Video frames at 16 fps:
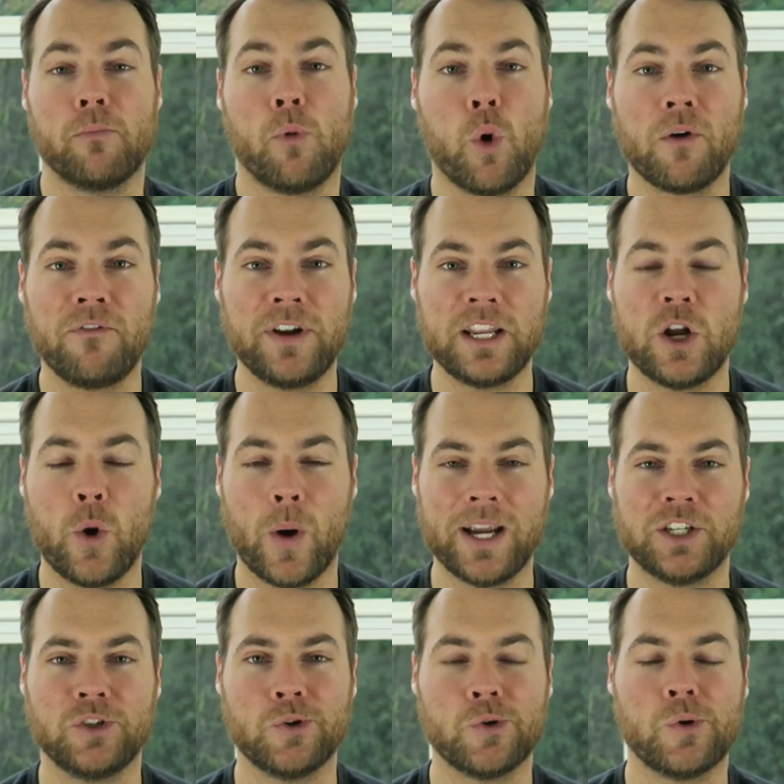The more video I
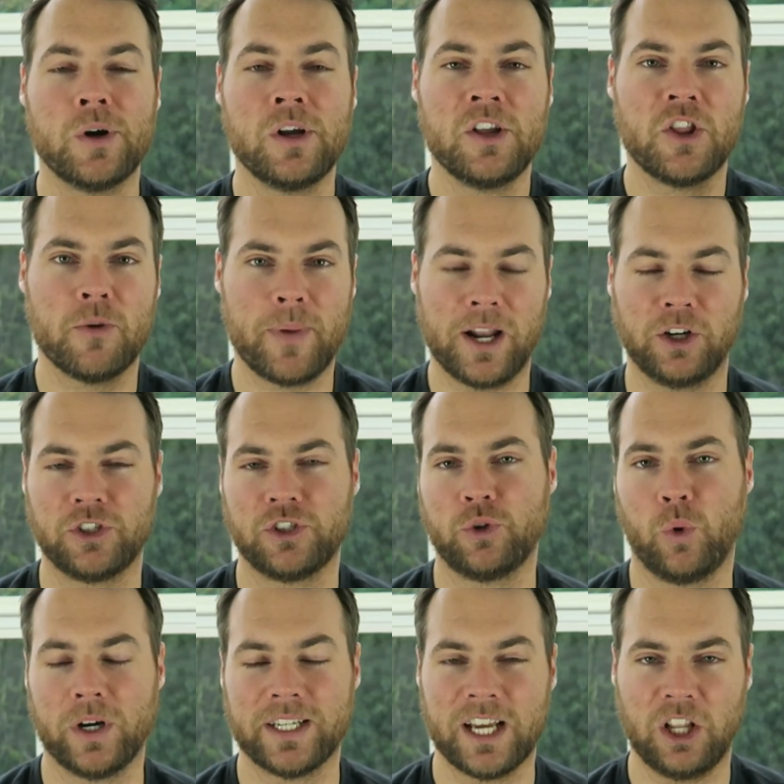do, the better
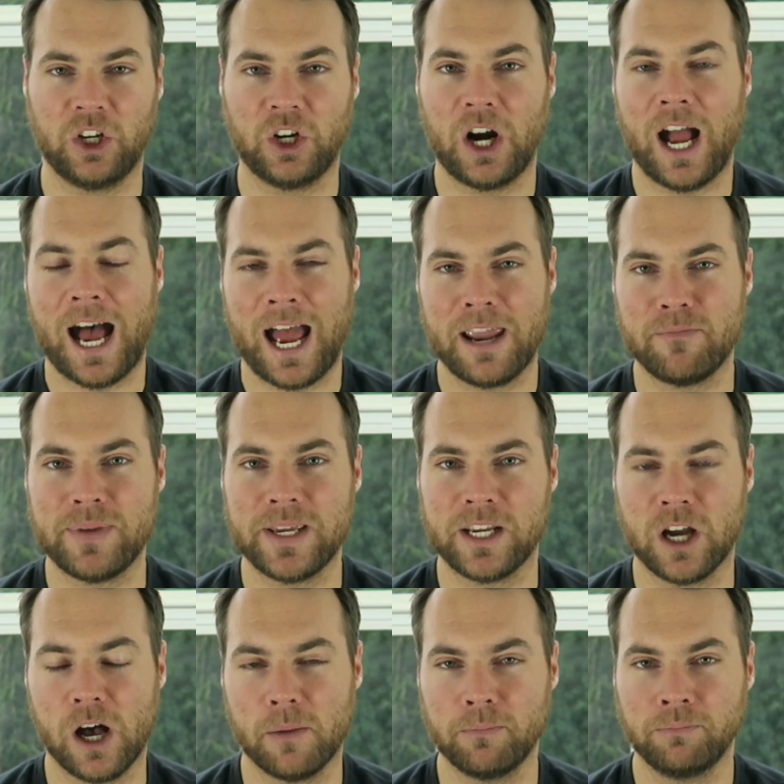storyteller I
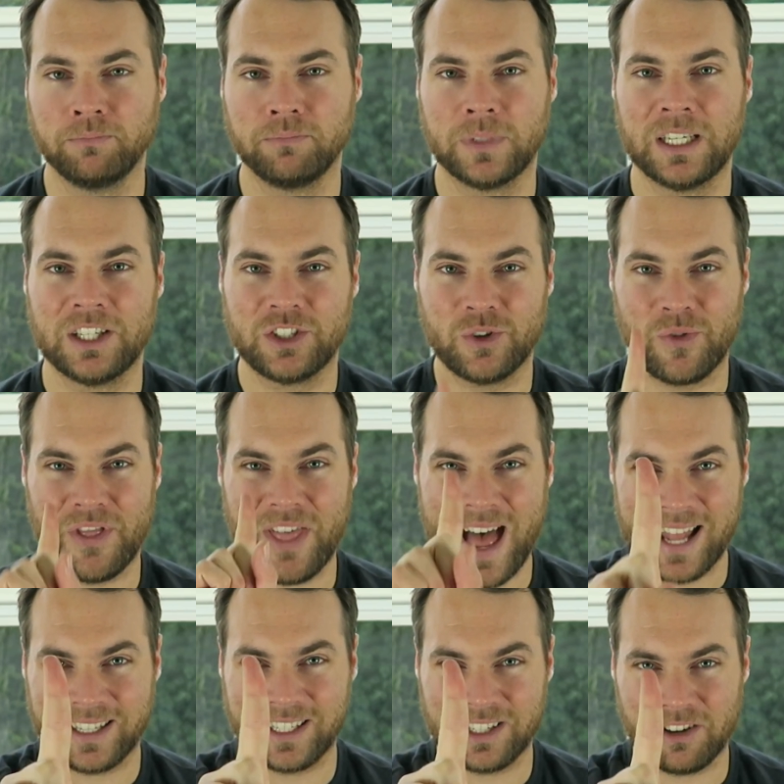become. So
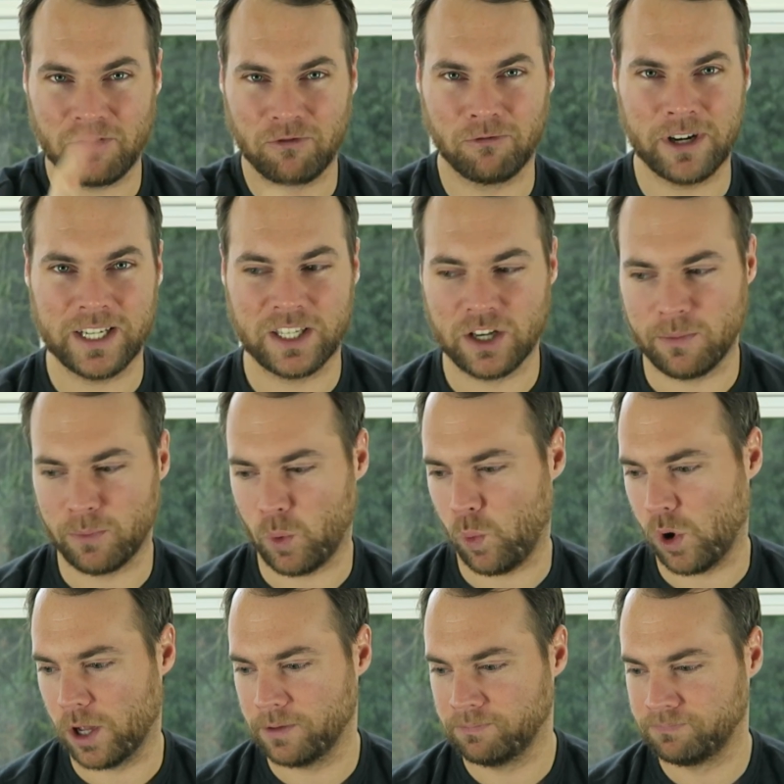that's reason number
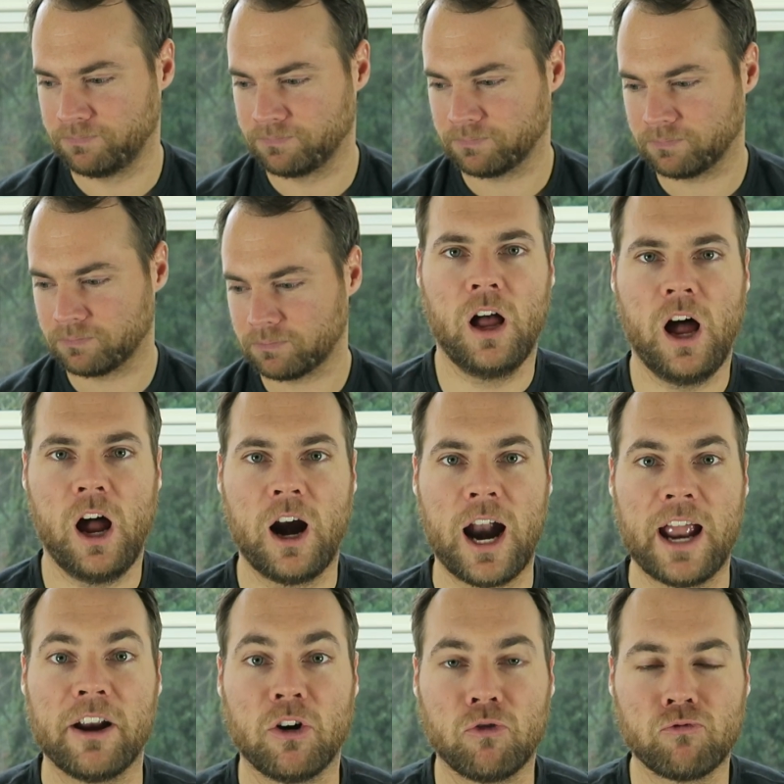1. All
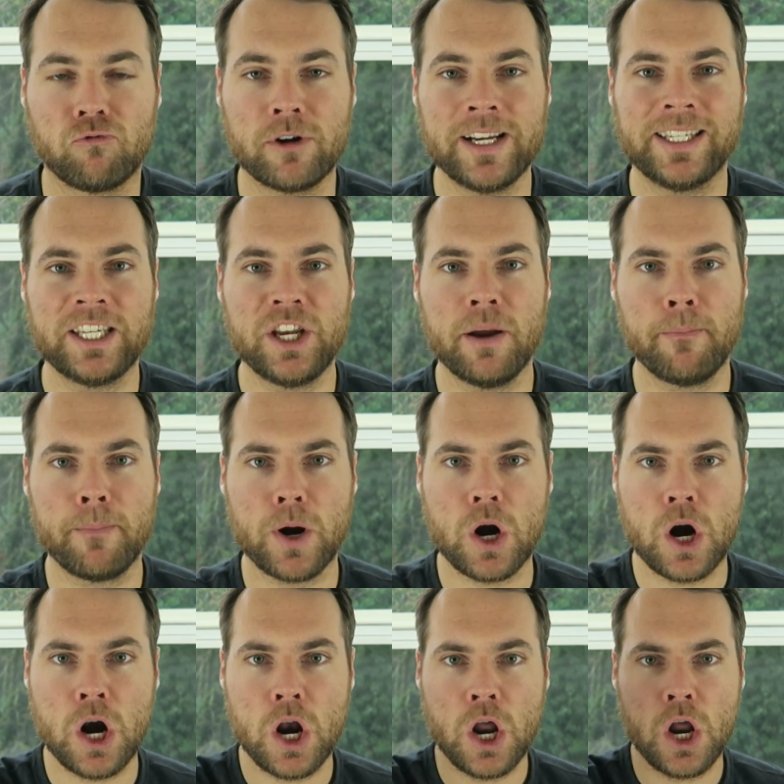right, reason
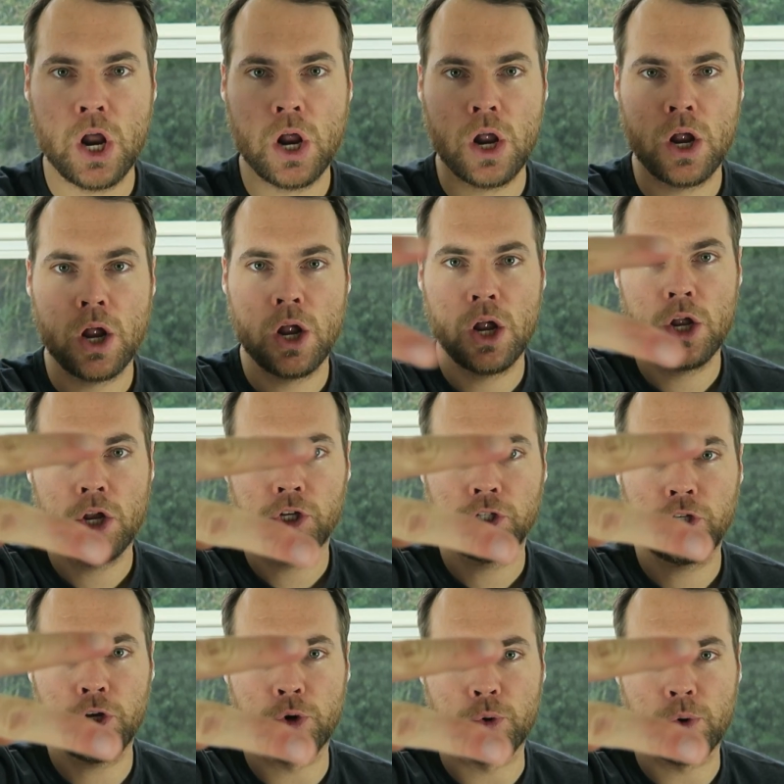number
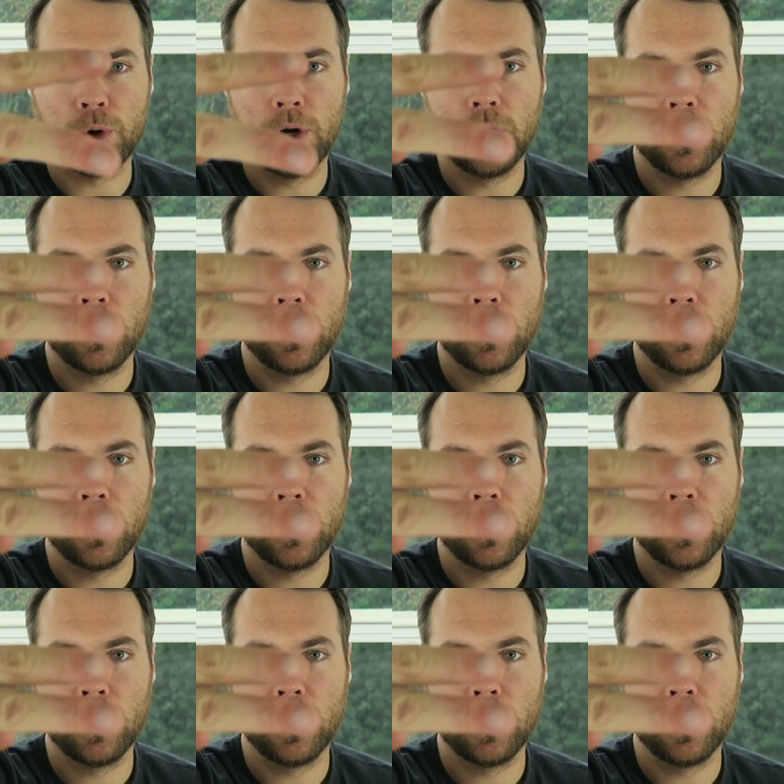2.